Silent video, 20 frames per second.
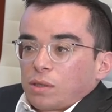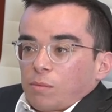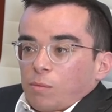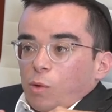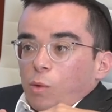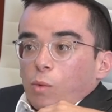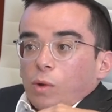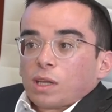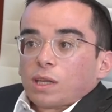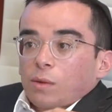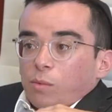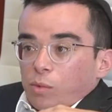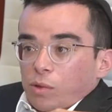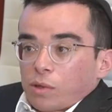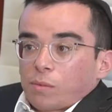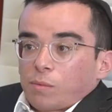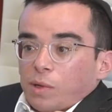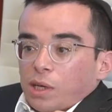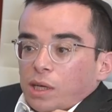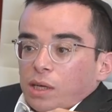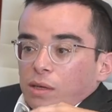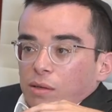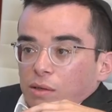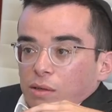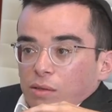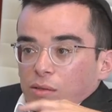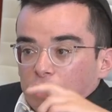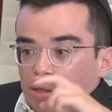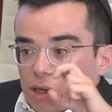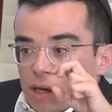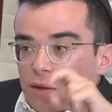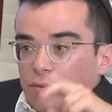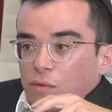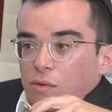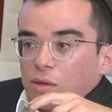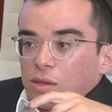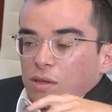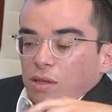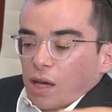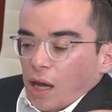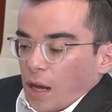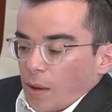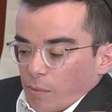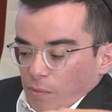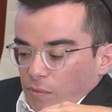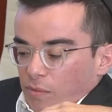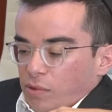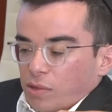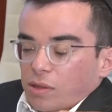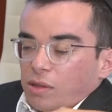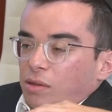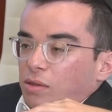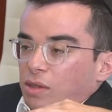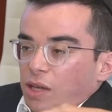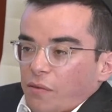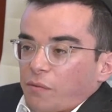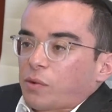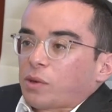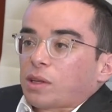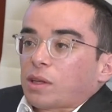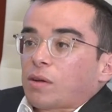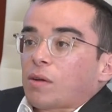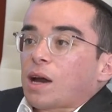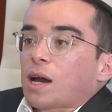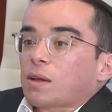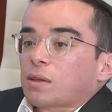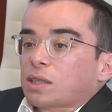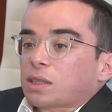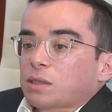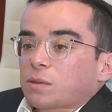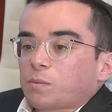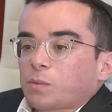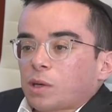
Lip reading: But when I'm with my chavra, I'm definitely the loudest.